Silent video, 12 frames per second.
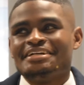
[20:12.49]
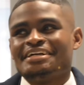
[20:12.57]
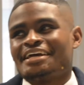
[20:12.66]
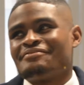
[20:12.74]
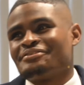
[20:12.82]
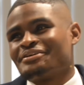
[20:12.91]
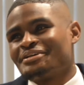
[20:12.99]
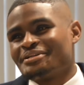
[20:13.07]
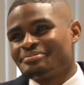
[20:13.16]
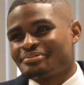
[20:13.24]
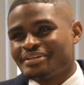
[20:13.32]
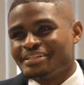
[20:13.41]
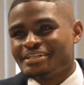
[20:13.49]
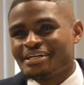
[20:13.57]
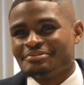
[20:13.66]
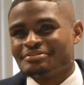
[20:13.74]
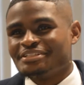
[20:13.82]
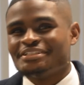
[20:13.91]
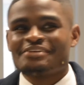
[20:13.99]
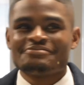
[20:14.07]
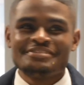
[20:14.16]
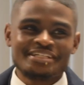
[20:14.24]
if you get a prenup, then you're not really